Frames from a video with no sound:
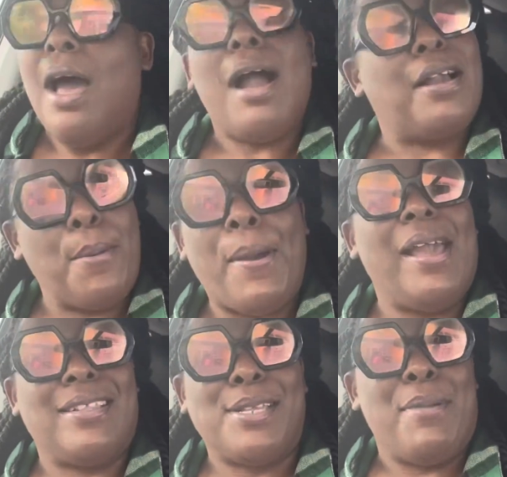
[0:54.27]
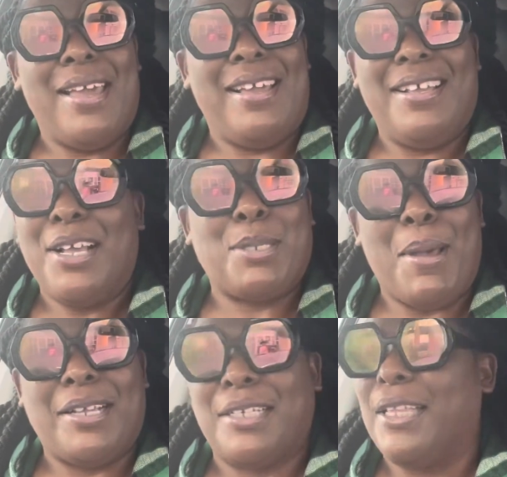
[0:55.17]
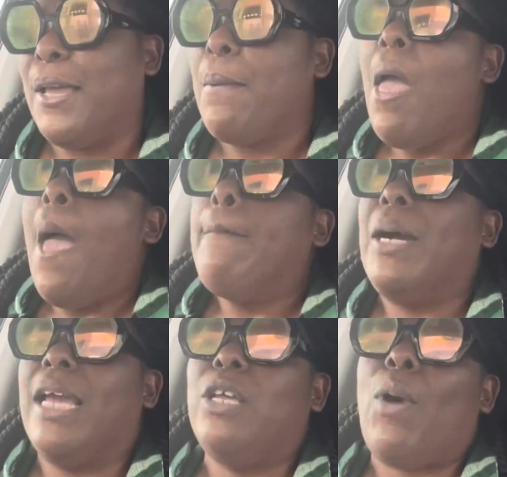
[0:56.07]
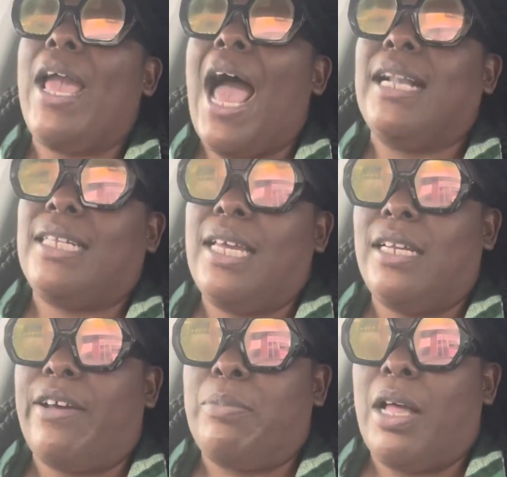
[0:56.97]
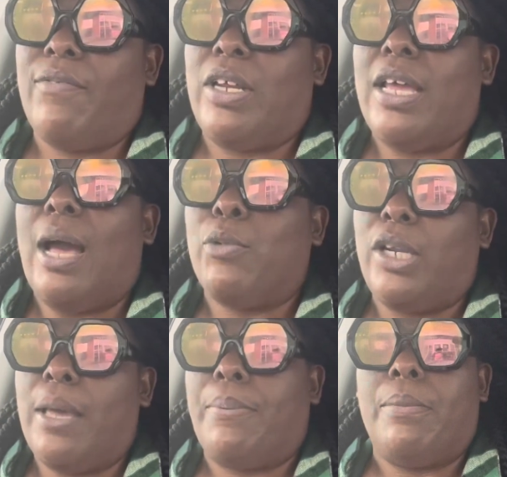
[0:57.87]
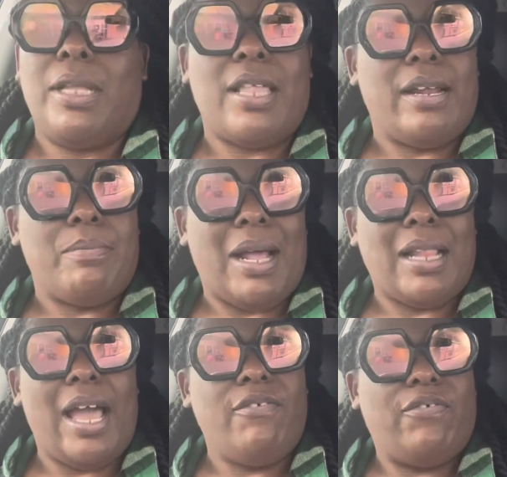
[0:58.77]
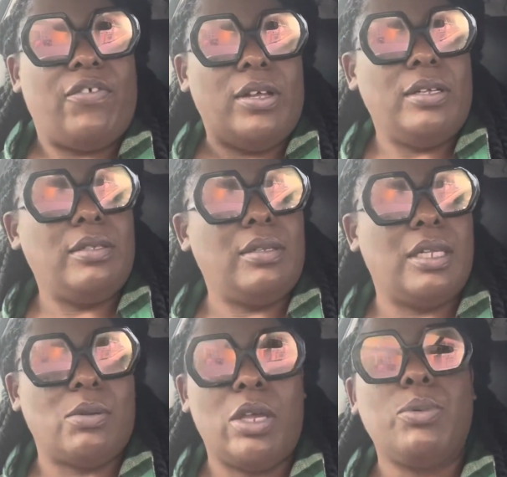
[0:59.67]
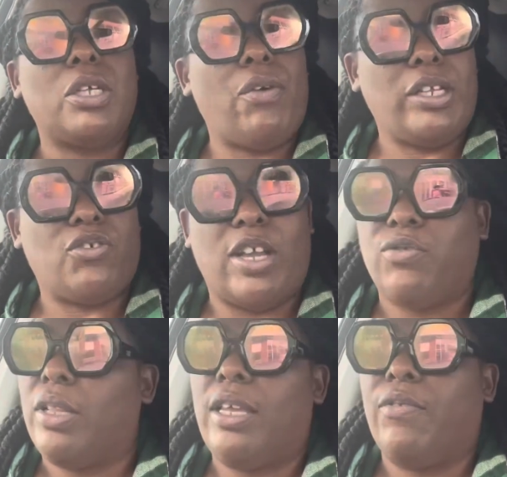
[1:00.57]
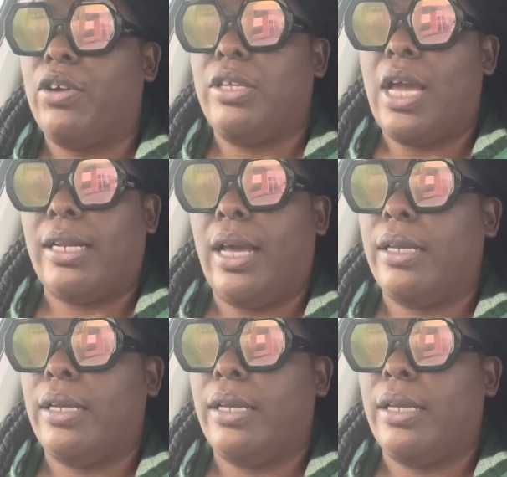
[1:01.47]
compared to me, especially. But anyway, I did end up loving it. I'm going to implement that in my life. It was a great stress reliever, yada, yada,